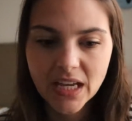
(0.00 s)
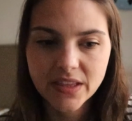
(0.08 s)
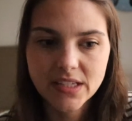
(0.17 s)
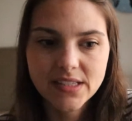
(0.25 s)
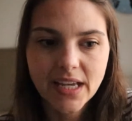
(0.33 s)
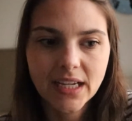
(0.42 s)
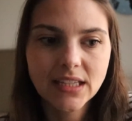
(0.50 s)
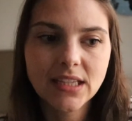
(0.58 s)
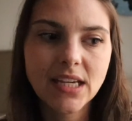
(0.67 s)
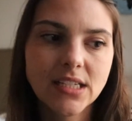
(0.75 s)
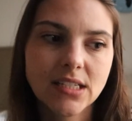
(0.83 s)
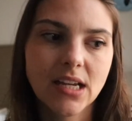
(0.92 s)
The second
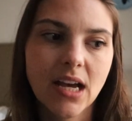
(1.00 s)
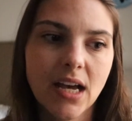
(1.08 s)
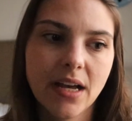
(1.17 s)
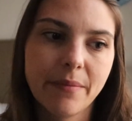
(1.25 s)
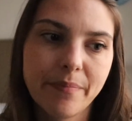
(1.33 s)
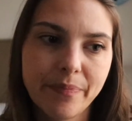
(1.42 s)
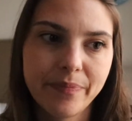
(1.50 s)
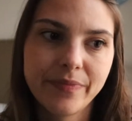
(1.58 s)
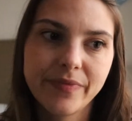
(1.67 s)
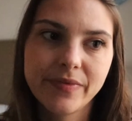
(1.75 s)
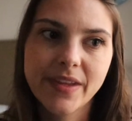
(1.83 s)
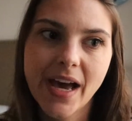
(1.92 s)
thing
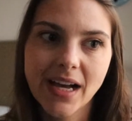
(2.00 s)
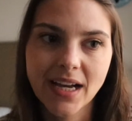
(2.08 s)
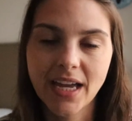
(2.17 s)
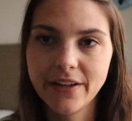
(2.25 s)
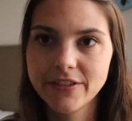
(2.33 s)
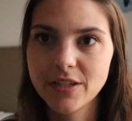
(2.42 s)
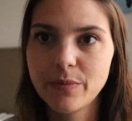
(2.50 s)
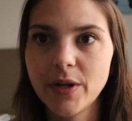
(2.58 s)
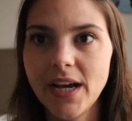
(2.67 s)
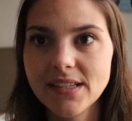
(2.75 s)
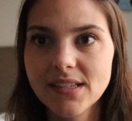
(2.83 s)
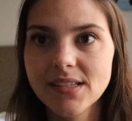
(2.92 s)
that kind of
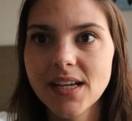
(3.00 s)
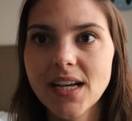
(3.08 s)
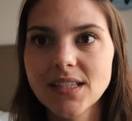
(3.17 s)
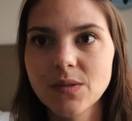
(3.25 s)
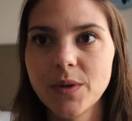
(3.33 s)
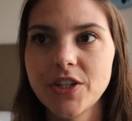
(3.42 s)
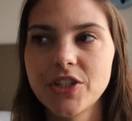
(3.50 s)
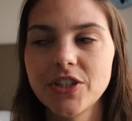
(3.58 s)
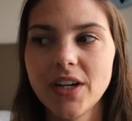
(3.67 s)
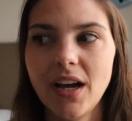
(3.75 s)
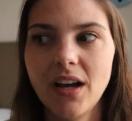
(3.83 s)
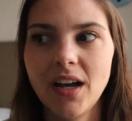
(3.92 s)
surprises us,
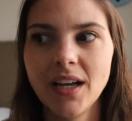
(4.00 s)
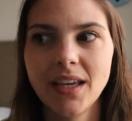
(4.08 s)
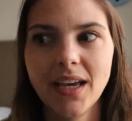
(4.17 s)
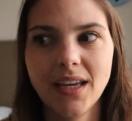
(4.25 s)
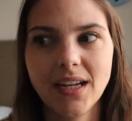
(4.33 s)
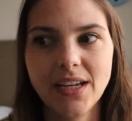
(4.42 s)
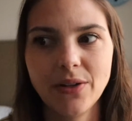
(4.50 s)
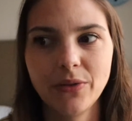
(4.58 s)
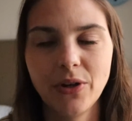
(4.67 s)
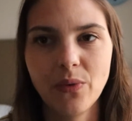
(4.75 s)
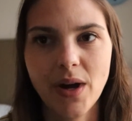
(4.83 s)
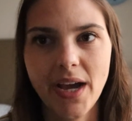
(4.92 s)
which again, I don't
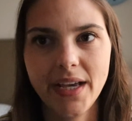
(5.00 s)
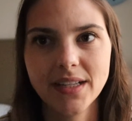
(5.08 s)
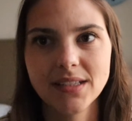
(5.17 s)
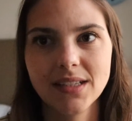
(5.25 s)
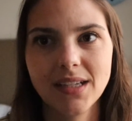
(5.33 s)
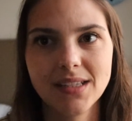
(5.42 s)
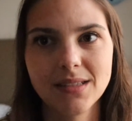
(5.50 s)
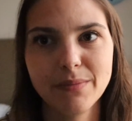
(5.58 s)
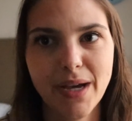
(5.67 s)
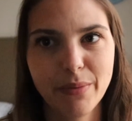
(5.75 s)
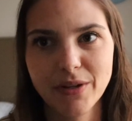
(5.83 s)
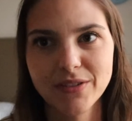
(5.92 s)
know why, it's
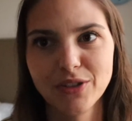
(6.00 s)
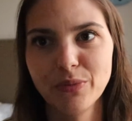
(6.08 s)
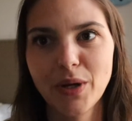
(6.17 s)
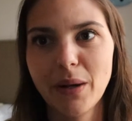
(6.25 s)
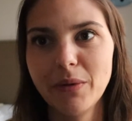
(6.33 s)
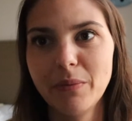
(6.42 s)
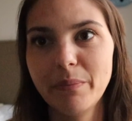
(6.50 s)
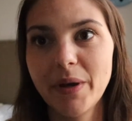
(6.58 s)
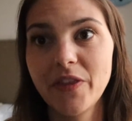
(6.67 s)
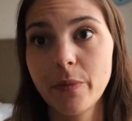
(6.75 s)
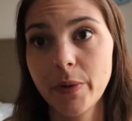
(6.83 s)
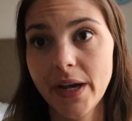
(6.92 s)
my personal problem,
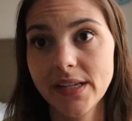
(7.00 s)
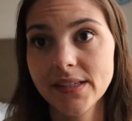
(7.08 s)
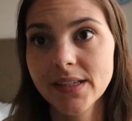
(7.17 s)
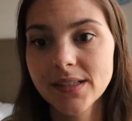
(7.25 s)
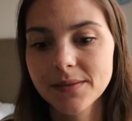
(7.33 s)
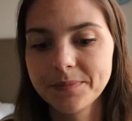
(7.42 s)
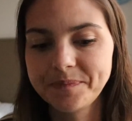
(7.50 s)
but the prices.